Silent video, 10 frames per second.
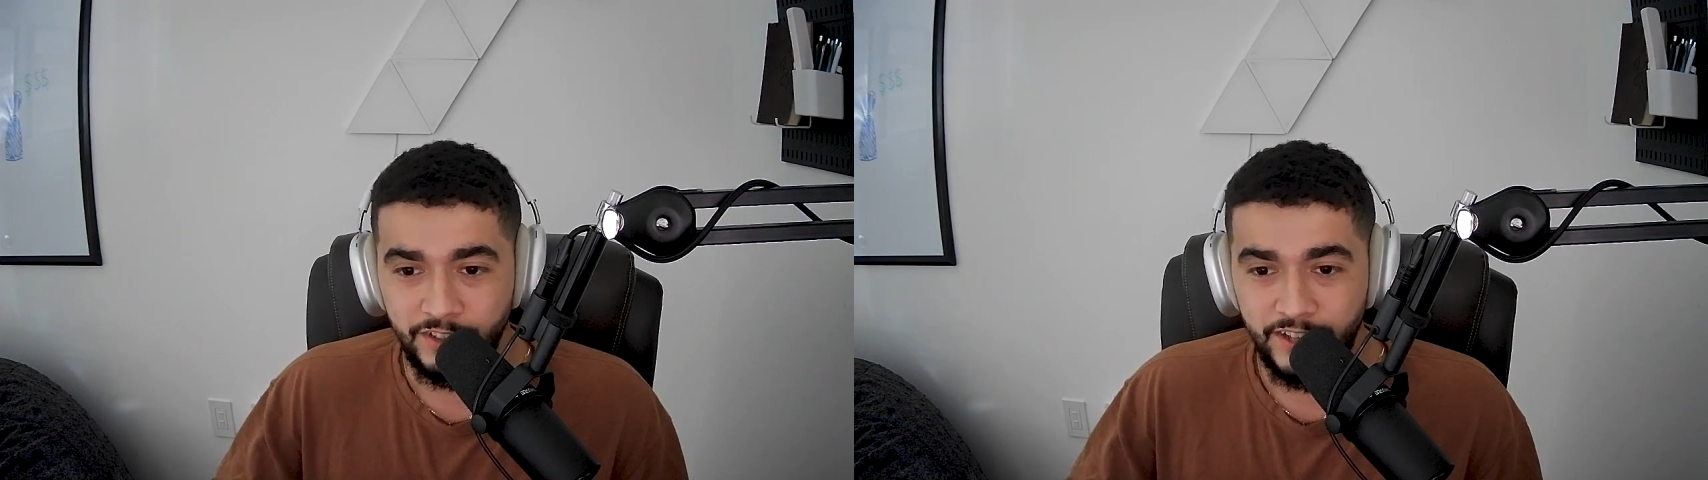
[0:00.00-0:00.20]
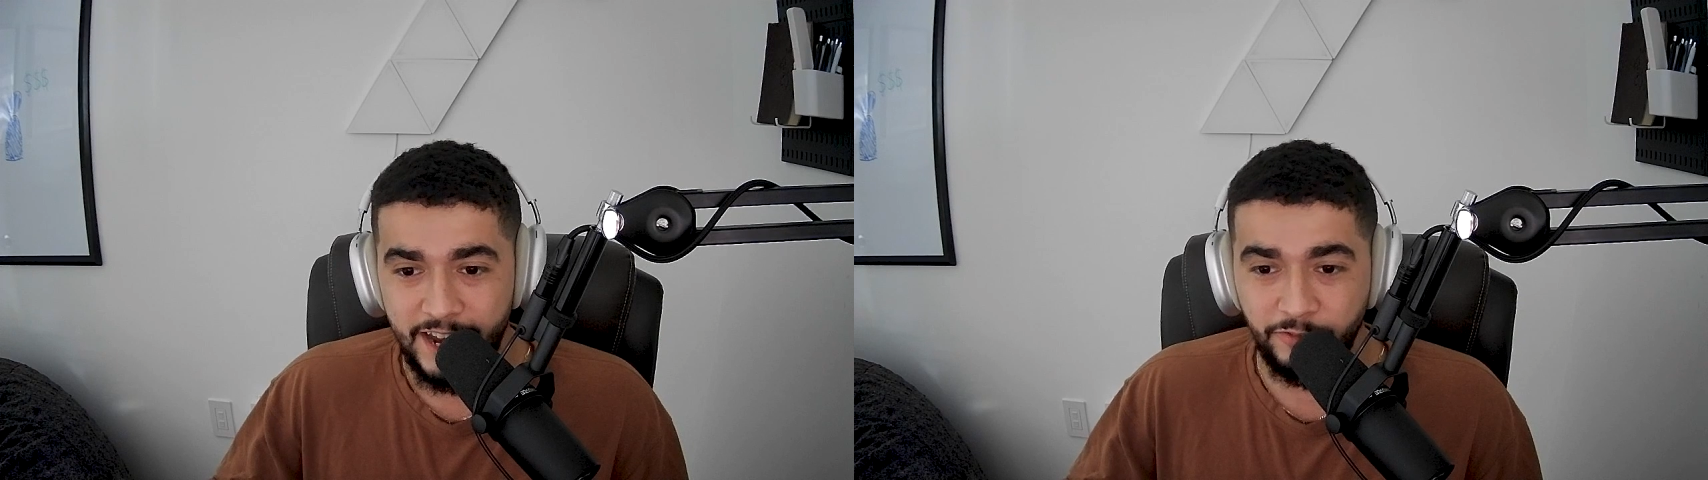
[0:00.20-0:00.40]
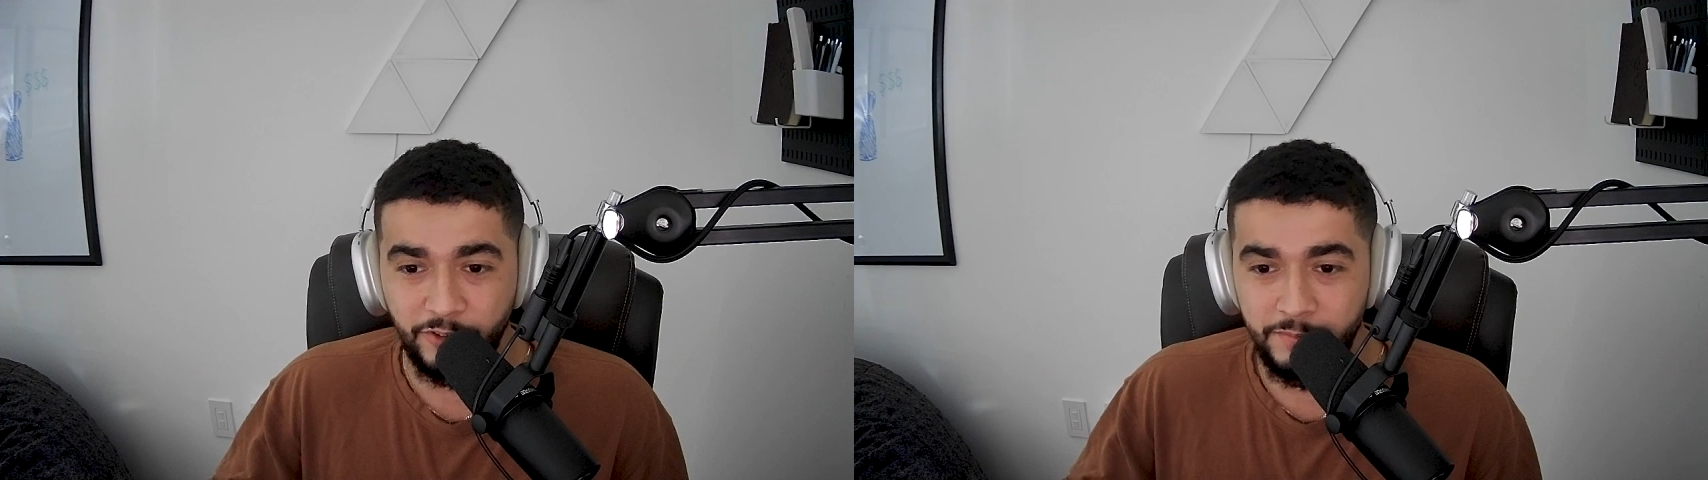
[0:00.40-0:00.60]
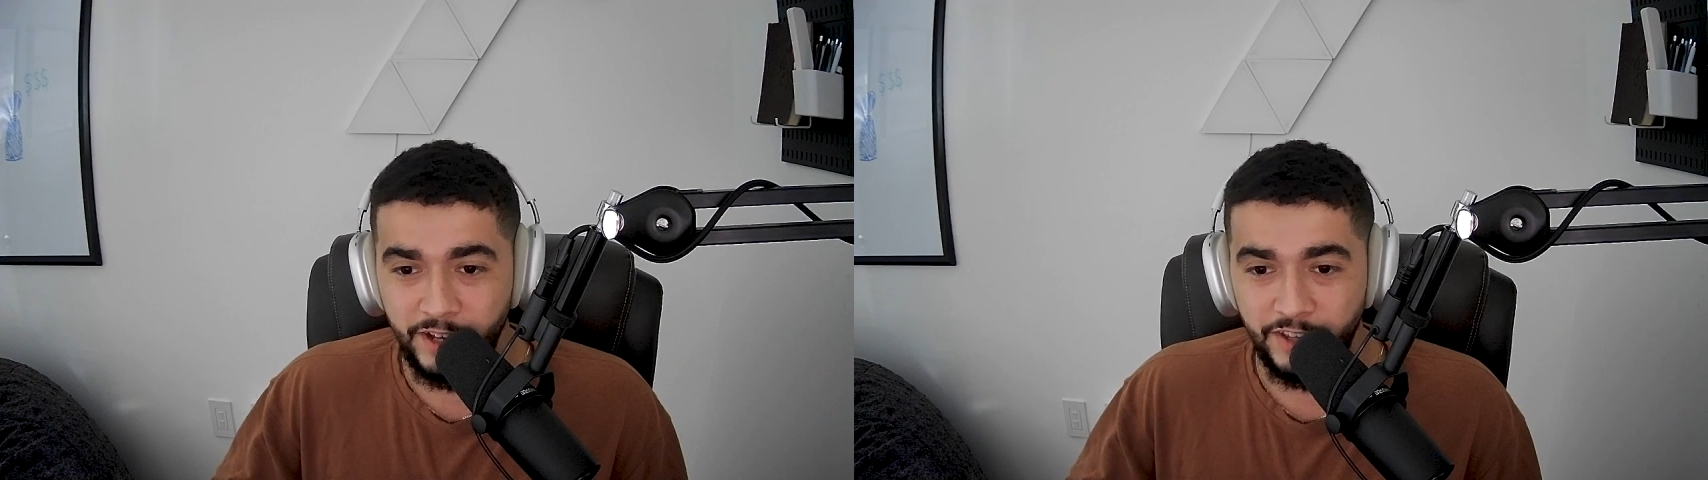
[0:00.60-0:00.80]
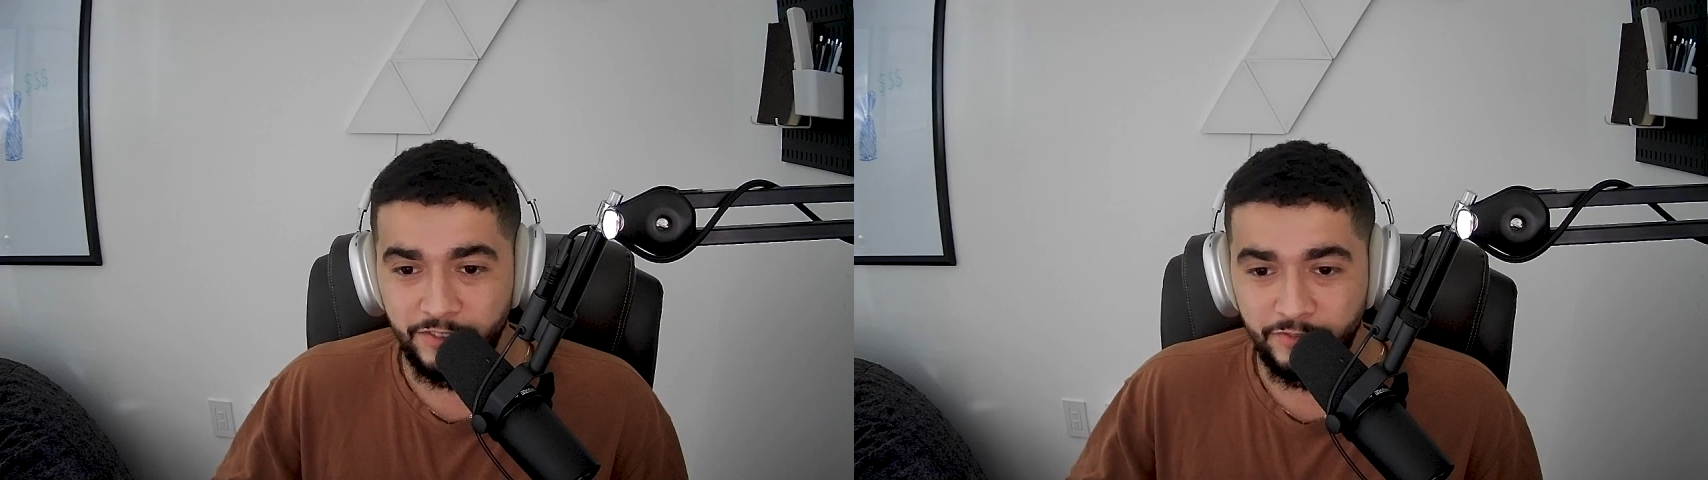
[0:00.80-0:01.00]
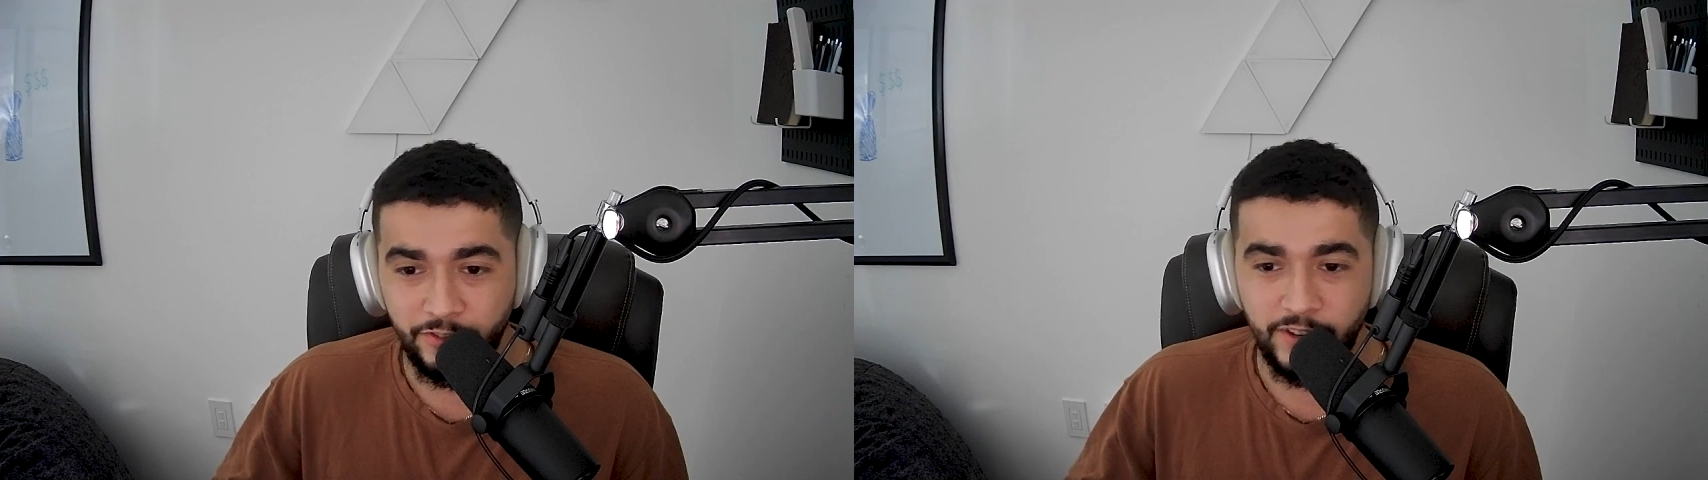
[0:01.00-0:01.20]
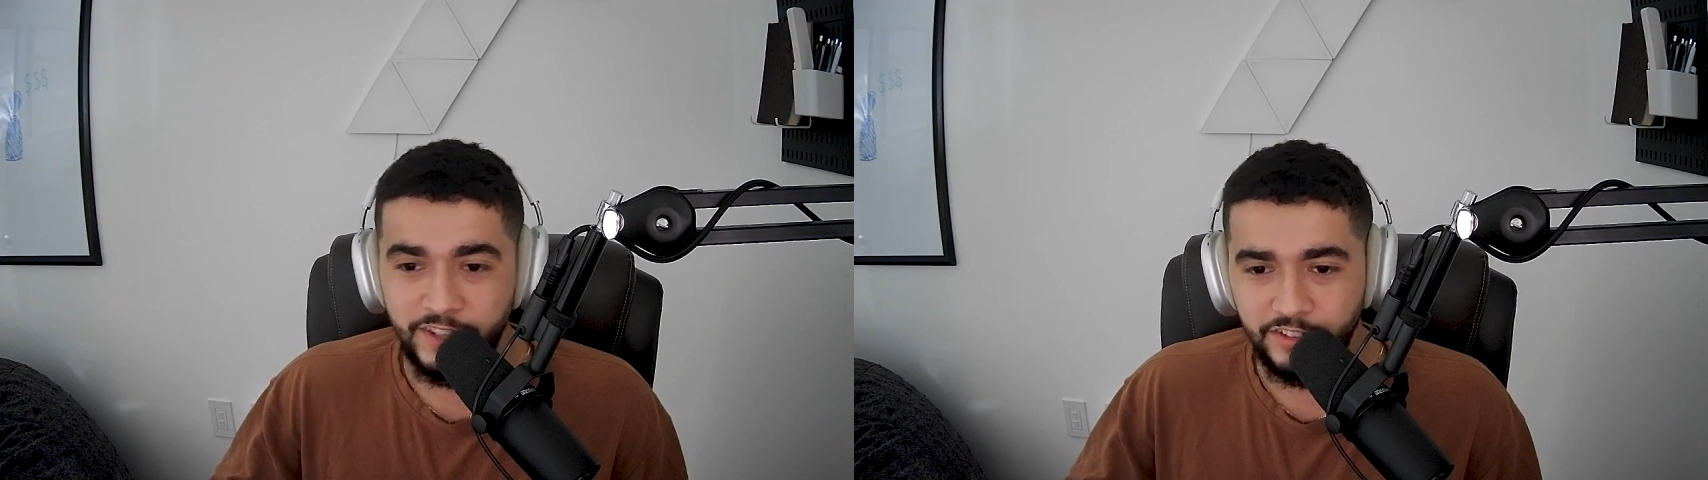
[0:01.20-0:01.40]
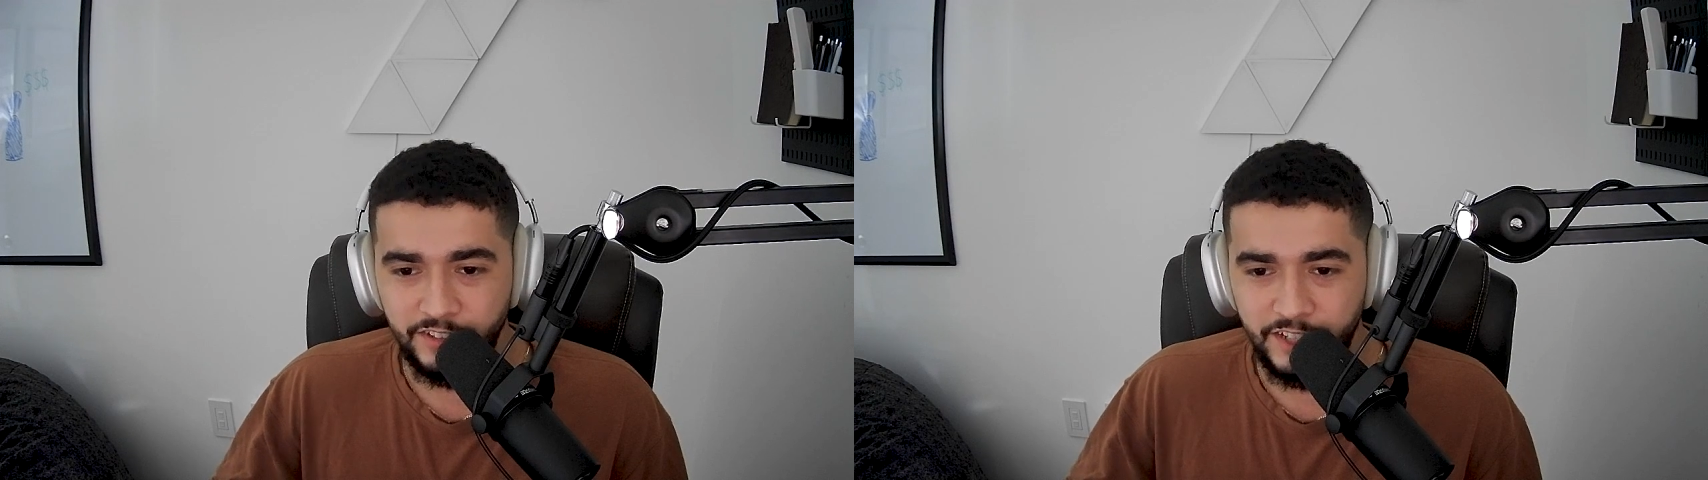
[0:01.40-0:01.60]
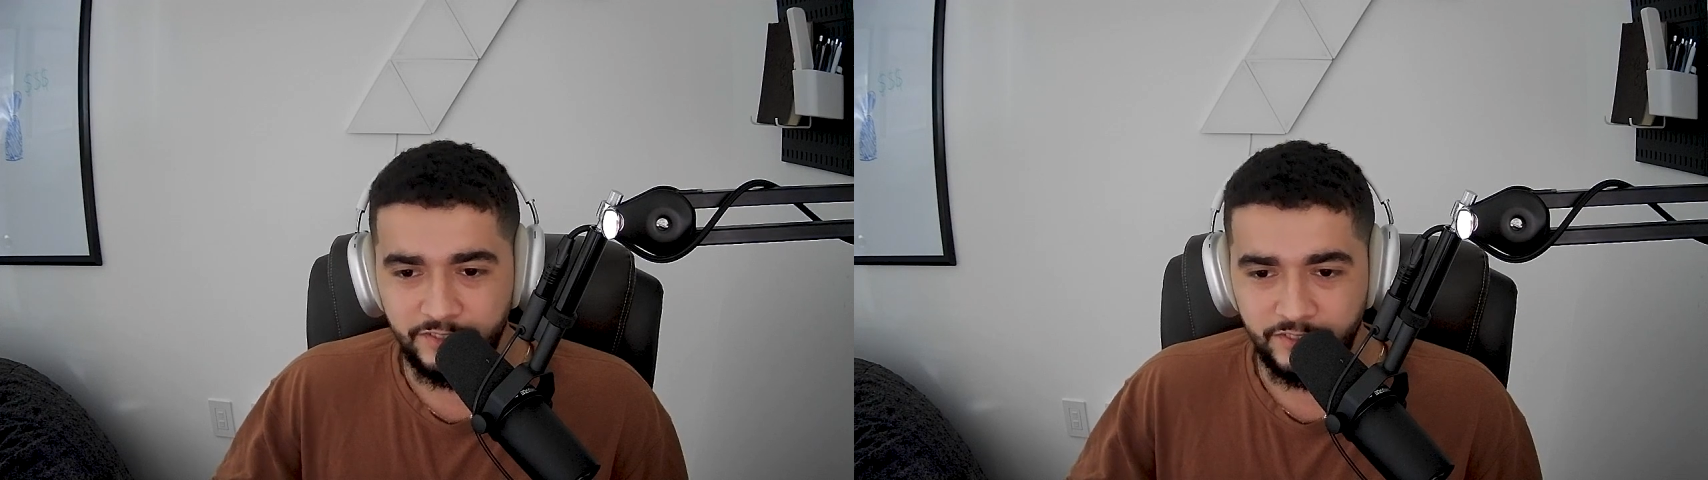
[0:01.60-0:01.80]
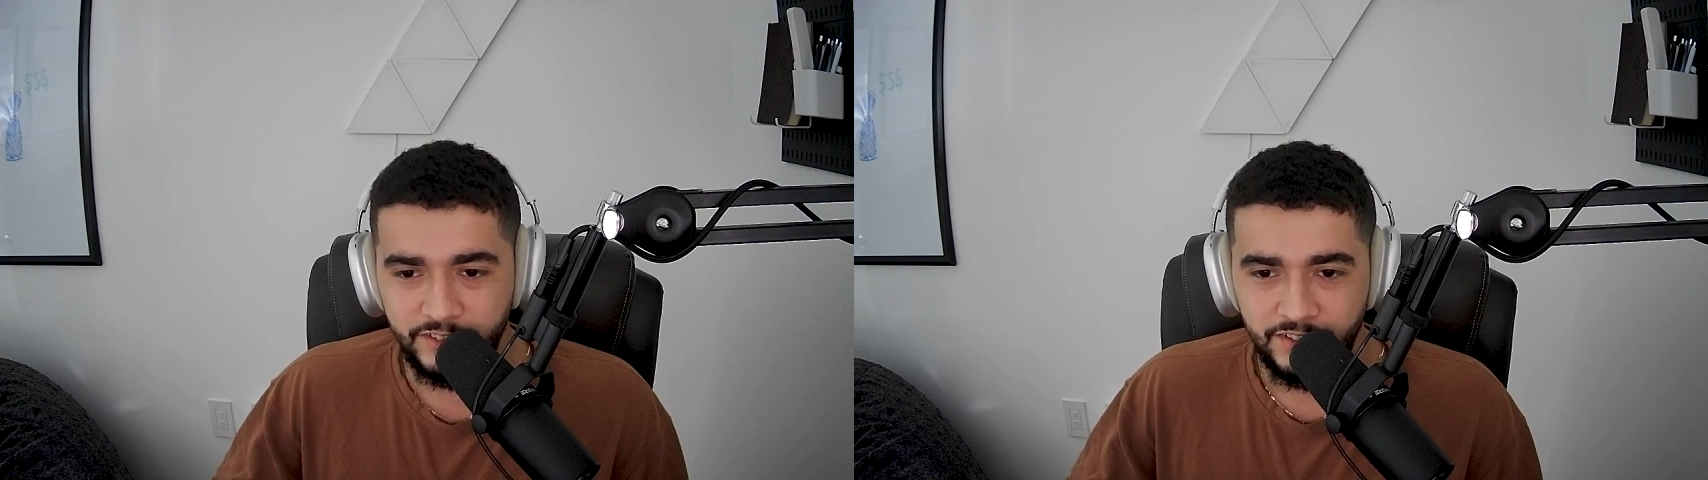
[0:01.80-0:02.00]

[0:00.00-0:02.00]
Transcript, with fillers: every month for the rest of your life.